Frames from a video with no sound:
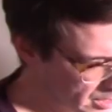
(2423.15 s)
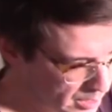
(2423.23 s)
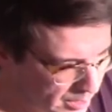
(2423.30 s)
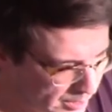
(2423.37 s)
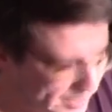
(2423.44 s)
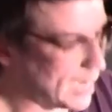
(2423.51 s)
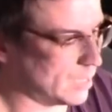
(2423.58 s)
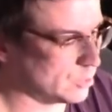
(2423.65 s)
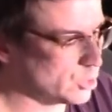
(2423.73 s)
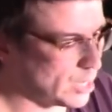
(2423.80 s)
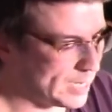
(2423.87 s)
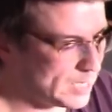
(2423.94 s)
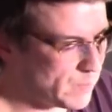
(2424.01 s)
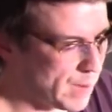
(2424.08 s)
Yeah,
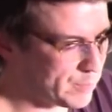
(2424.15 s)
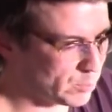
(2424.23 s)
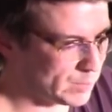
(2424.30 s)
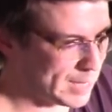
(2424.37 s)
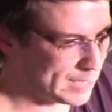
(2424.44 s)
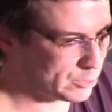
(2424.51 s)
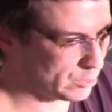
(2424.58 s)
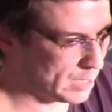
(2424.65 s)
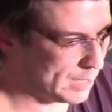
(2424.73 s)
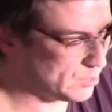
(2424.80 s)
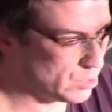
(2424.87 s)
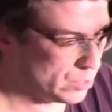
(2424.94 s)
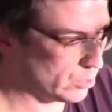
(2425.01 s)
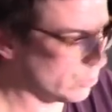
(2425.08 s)
Chinese paper lantern
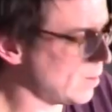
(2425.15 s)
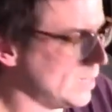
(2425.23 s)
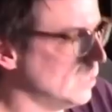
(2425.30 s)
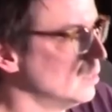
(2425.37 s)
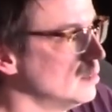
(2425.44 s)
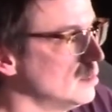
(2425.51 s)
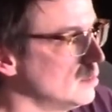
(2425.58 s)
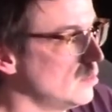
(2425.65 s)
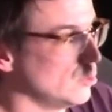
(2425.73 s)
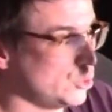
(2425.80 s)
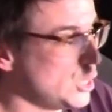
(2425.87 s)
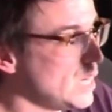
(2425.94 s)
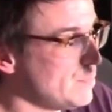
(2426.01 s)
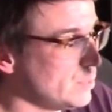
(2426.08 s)
lights, they're great. They're
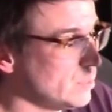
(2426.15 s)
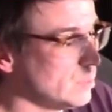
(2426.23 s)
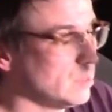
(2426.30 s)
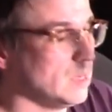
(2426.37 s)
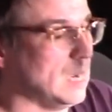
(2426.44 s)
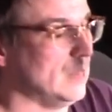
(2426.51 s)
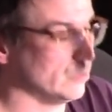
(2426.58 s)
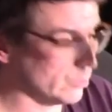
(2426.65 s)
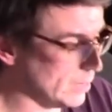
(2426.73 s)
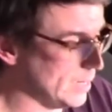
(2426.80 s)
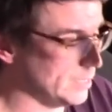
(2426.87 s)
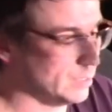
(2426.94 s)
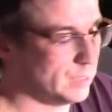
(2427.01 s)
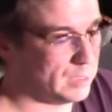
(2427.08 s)
cheap and they're
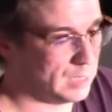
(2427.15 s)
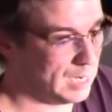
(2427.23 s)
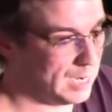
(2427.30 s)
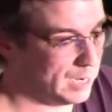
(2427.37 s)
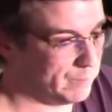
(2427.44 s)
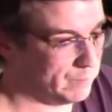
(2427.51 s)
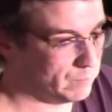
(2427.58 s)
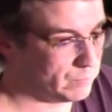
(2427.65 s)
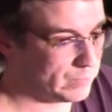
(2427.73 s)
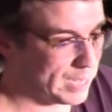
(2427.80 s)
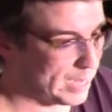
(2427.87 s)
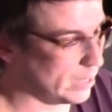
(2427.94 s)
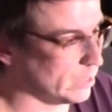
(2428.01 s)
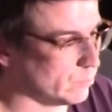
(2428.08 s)
great.
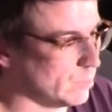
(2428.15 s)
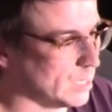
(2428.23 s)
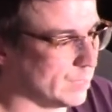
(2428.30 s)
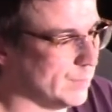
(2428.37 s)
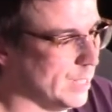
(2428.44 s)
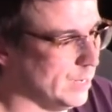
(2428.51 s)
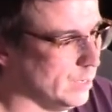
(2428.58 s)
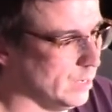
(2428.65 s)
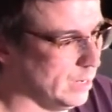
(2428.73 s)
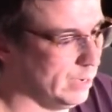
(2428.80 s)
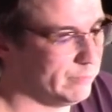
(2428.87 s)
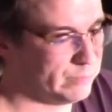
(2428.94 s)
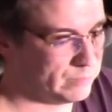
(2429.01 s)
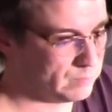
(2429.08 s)
Cannot recommend
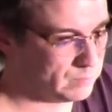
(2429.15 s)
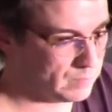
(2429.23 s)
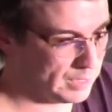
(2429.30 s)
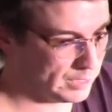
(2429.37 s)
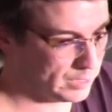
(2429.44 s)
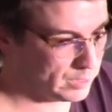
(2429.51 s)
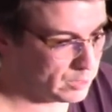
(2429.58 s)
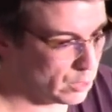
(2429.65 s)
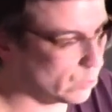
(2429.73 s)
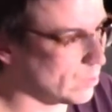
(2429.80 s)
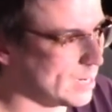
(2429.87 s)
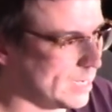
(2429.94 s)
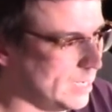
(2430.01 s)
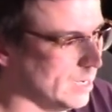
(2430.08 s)
enough. Like, go to
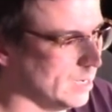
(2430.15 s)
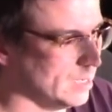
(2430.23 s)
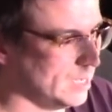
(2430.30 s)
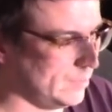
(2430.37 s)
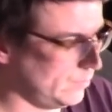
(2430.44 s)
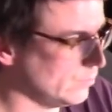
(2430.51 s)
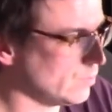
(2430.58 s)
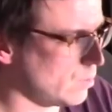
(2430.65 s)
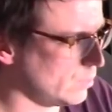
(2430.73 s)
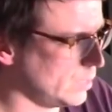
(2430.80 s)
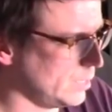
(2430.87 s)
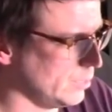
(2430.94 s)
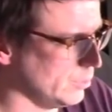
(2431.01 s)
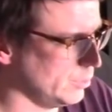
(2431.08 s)
IKEA if you've got
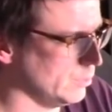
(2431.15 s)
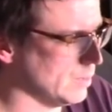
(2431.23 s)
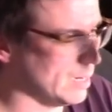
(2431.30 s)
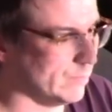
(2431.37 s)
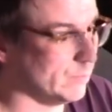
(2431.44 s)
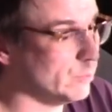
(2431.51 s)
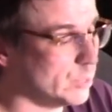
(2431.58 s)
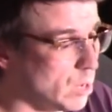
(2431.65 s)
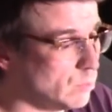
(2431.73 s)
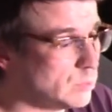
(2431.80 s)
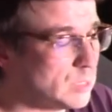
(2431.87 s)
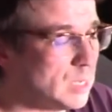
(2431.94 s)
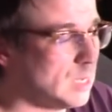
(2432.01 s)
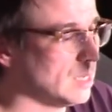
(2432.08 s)
one near you, and if you
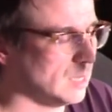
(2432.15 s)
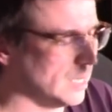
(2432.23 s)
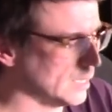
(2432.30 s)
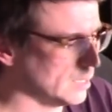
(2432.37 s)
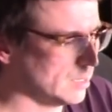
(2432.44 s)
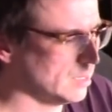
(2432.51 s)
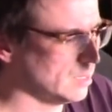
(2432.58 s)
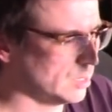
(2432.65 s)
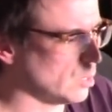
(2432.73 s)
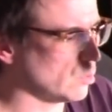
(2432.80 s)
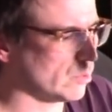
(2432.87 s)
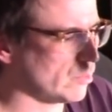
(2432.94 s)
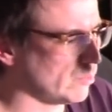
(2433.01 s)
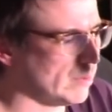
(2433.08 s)
don't, like, go
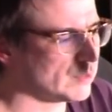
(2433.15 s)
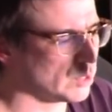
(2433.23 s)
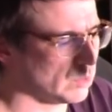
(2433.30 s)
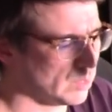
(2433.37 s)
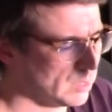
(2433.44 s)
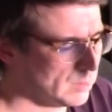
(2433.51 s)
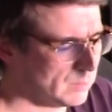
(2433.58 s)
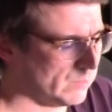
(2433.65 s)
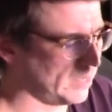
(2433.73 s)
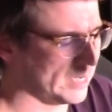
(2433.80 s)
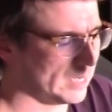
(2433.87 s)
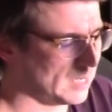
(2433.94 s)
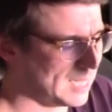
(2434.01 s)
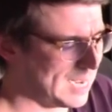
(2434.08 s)
to a thrift store,
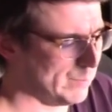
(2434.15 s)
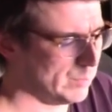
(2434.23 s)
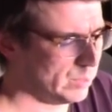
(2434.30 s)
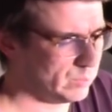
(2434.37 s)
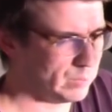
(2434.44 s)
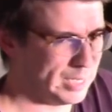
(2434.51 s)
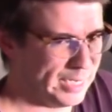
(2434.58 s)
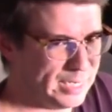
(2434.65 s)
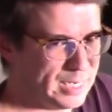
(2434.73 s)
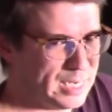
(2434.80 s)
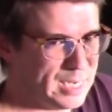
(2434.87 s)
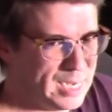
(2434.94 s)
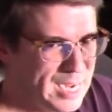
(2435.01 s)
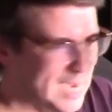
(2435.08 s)
find a lamp, right?
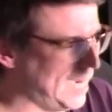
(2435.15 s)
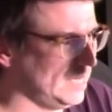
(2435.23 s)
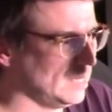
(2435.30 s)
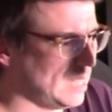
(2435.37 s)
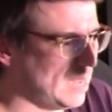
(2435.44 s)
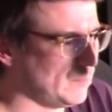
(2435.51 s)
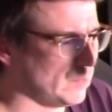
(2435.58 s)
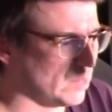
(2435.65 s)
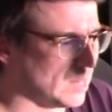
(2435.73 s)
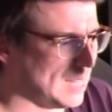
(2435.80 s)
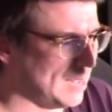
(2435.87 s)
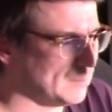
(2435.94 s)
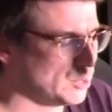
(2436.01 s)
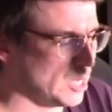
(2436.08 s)
Any lamp with a
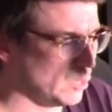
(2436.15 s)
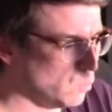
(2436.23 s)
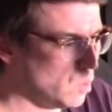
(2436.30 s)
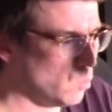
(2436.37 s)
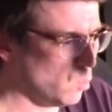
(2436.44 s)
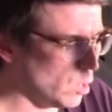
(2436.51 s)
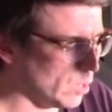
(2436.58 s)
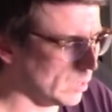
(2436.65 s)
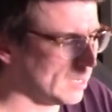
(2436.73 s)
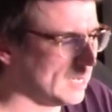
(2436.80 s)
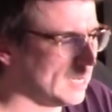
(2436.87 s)
lampshade will work.